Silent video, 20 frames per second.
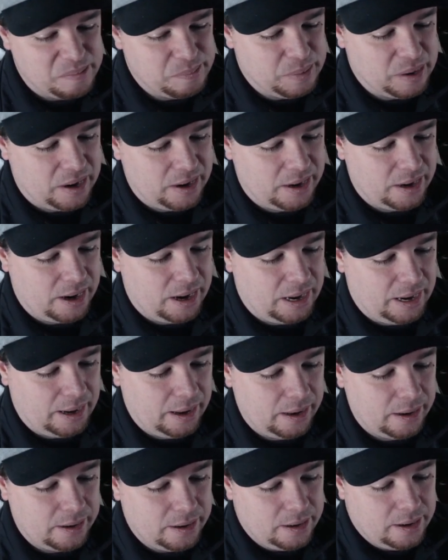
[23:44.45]
But
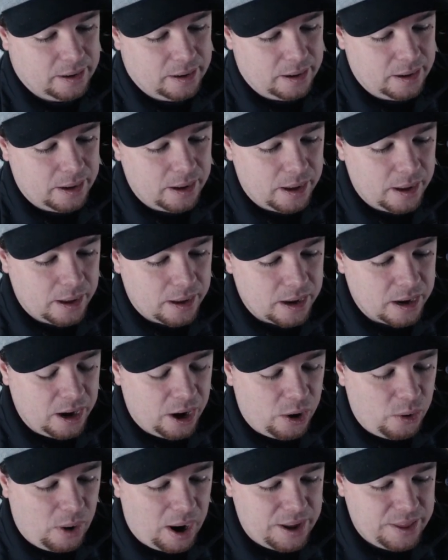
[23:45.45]
I
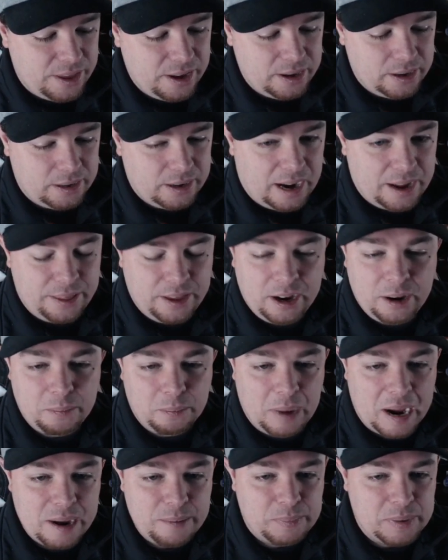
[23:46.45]
think it
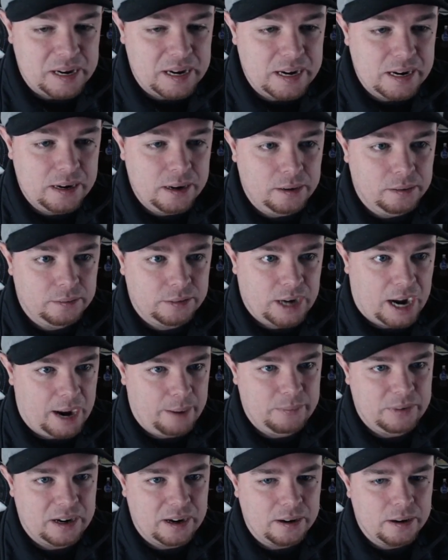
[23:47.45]
might be
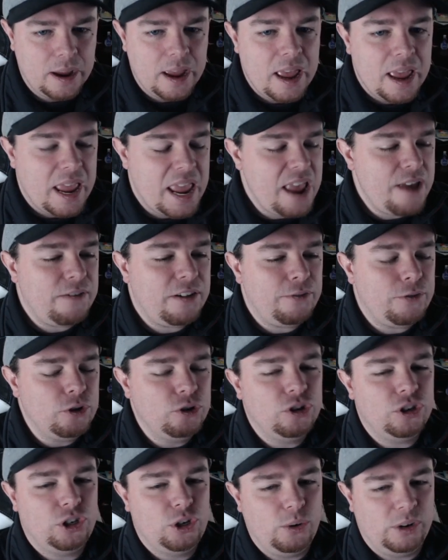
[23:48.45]
time, even if
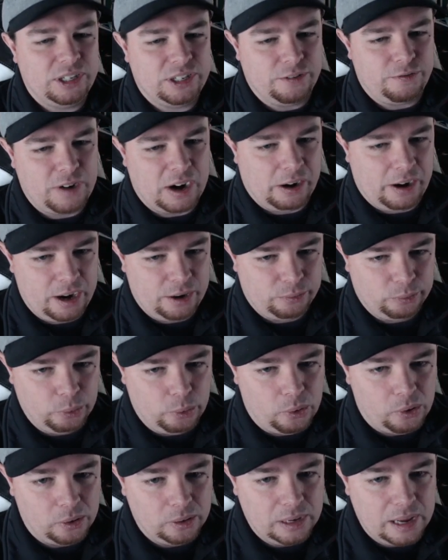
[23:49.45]
you just do it as a variant
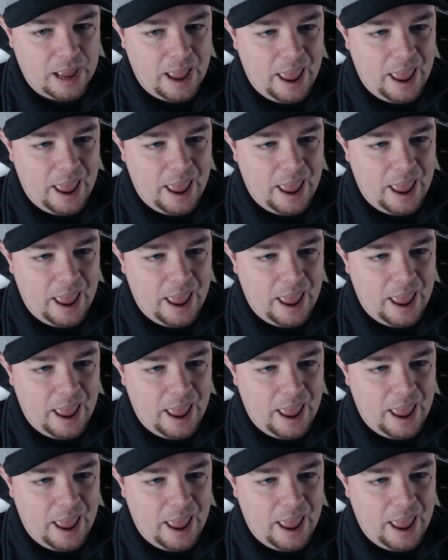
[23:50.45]
rule,